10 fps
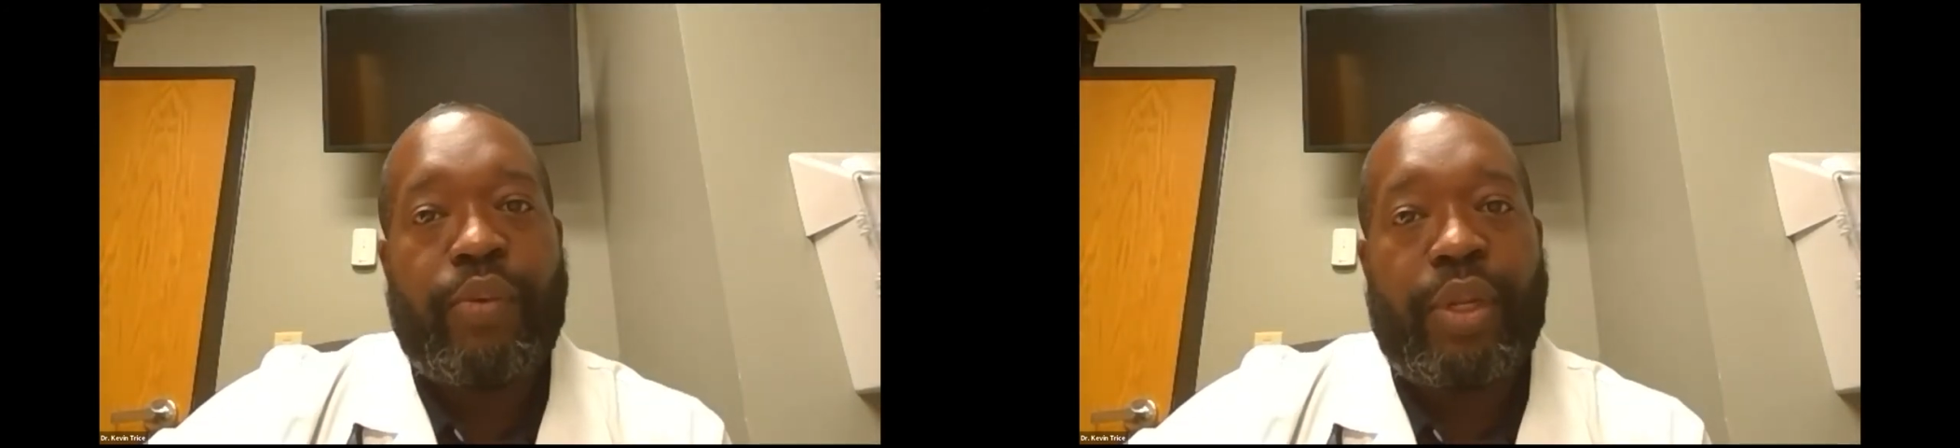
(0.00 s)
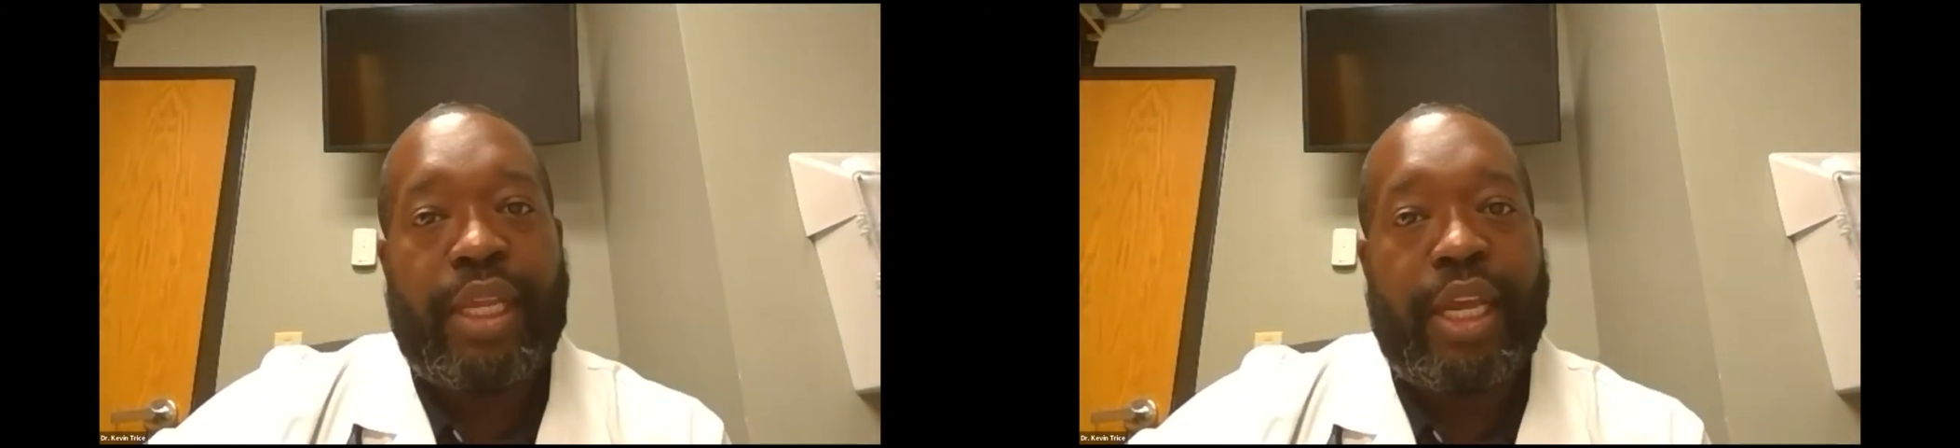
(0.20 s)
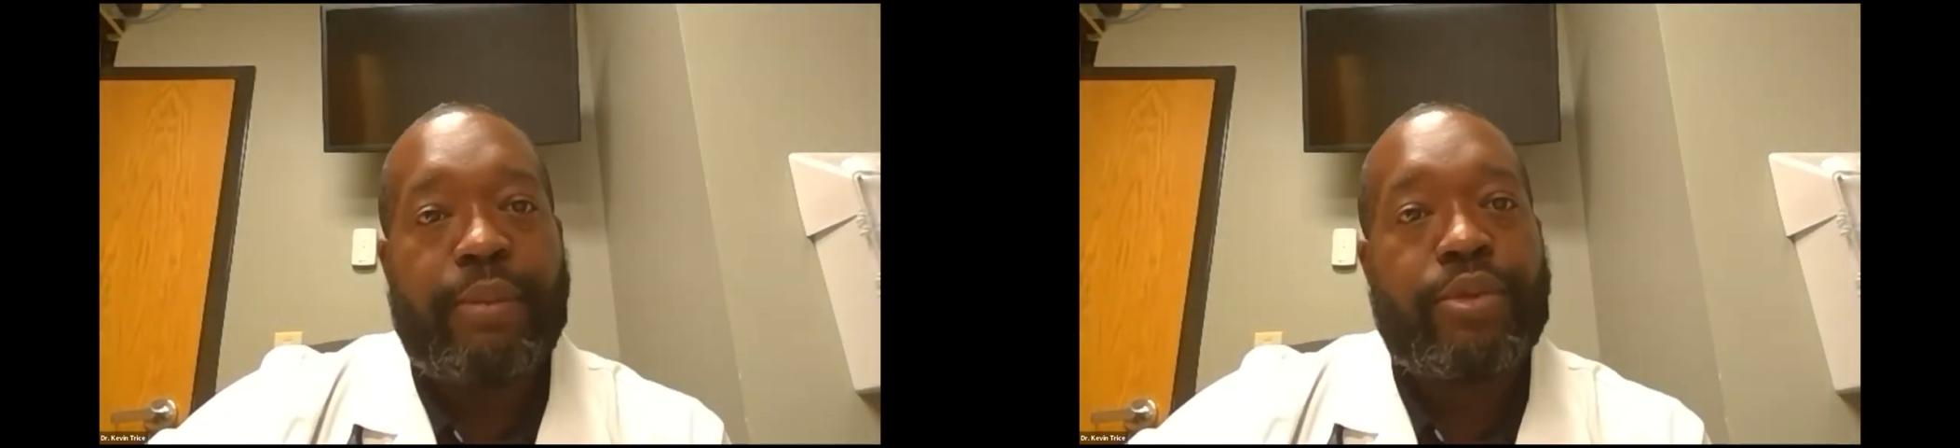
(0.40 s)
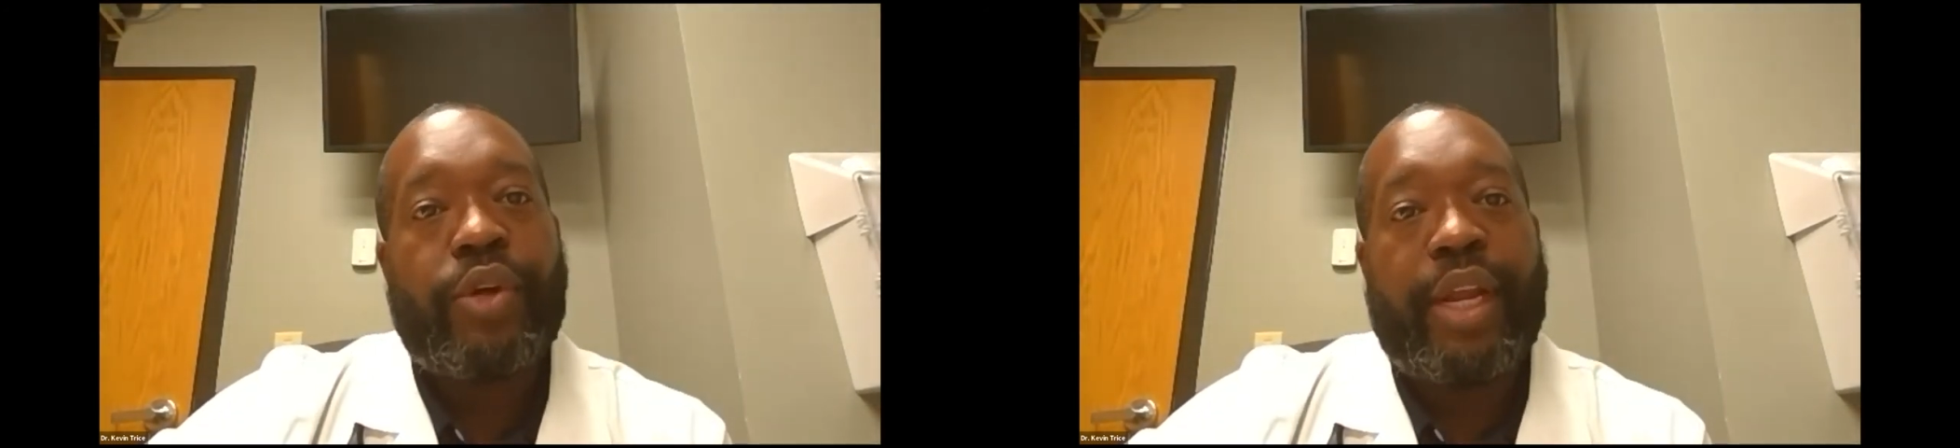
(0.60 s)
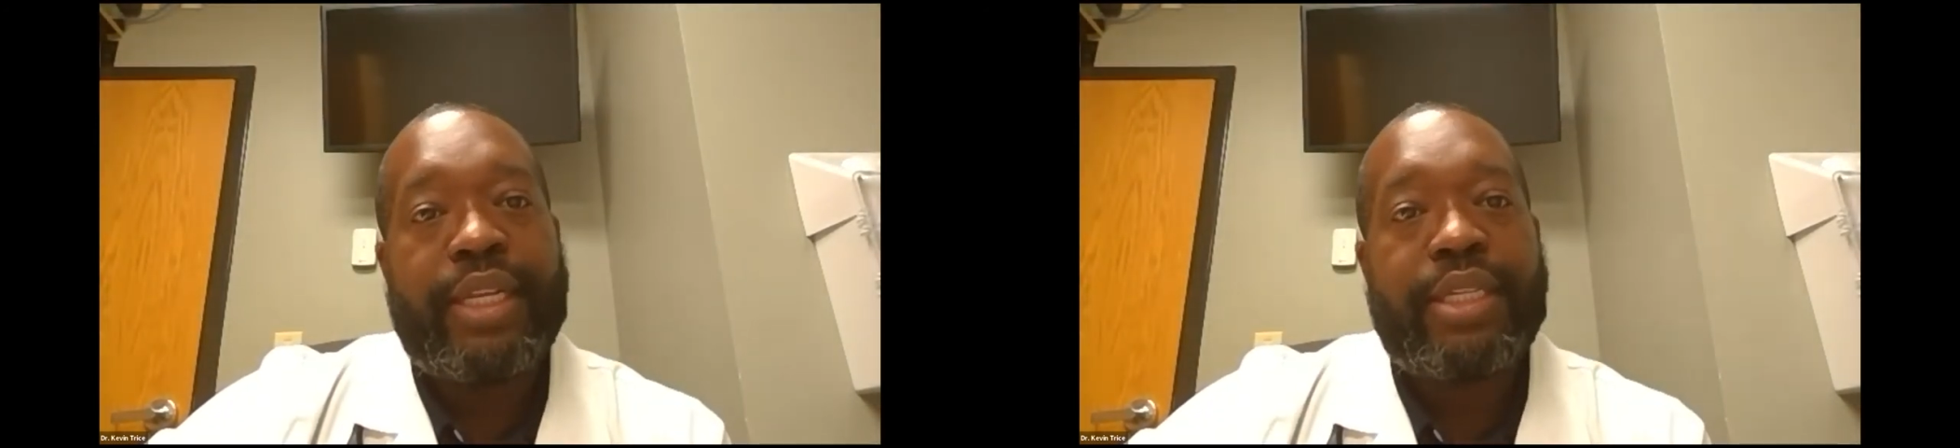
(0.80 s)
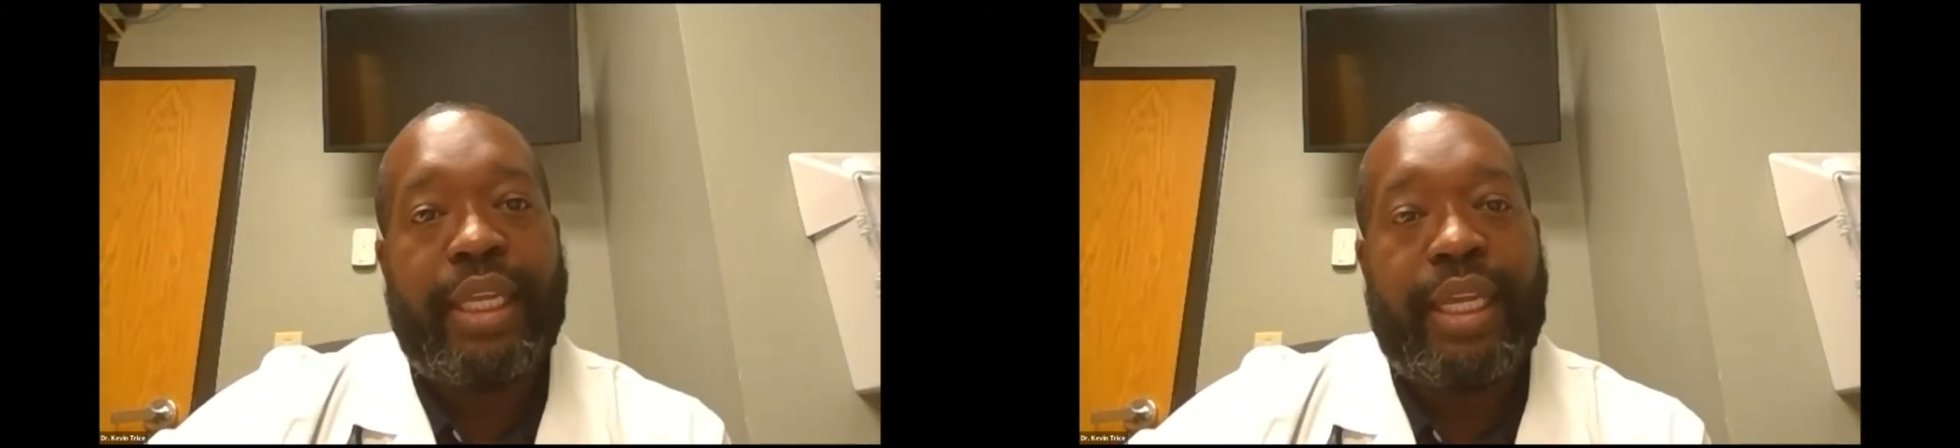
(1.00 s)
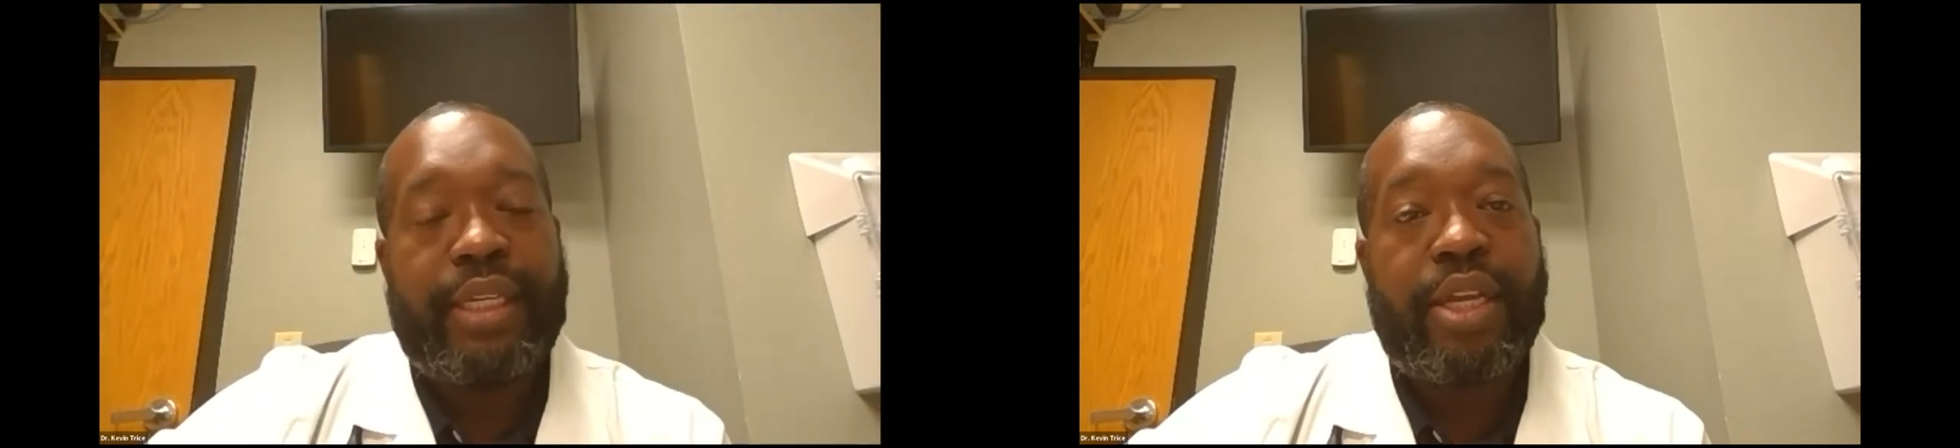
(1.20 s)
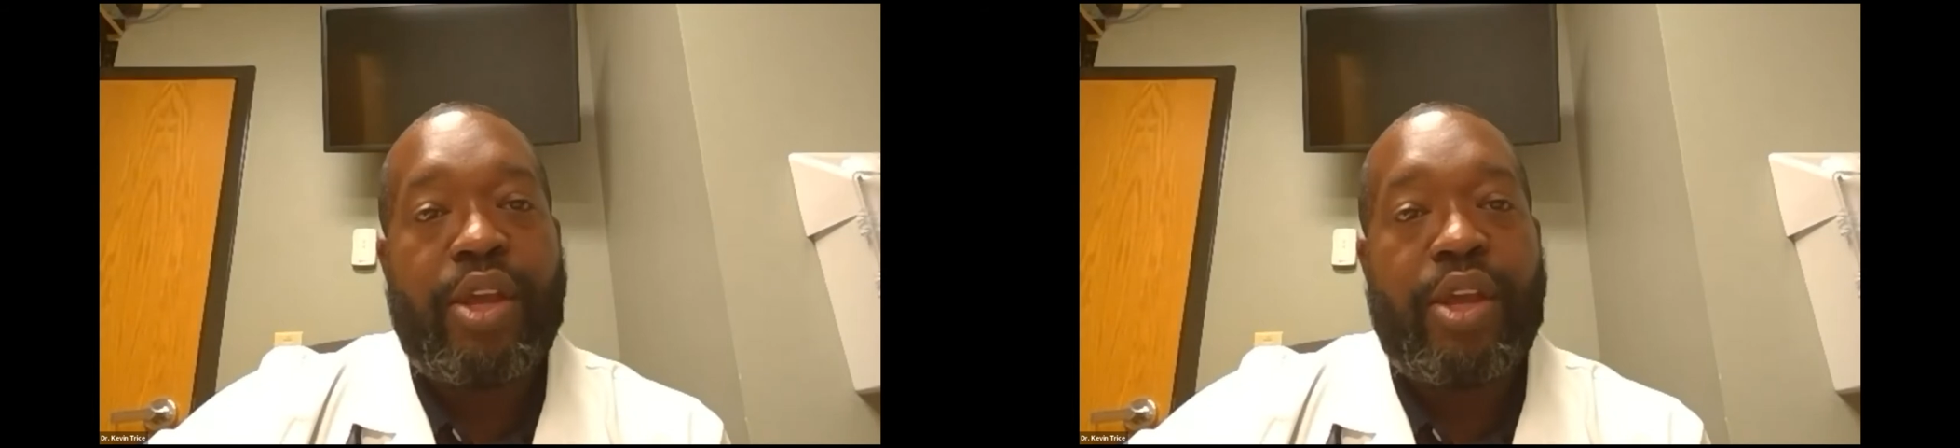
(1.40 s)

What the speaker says: really help translate